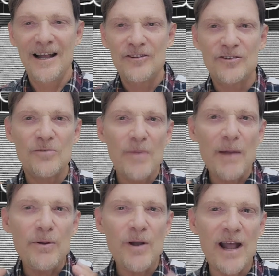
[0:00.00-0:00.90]
So
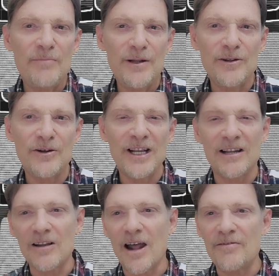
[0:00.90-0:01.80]
maybe you have been
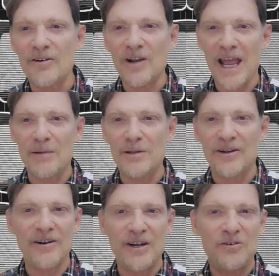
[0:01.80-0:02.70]
learning a lot of
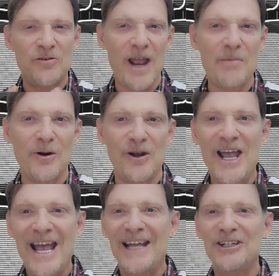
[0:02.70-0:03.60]
vocabulary and grammar
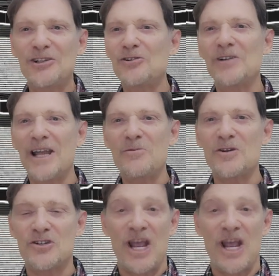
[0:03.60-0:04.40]
in a new language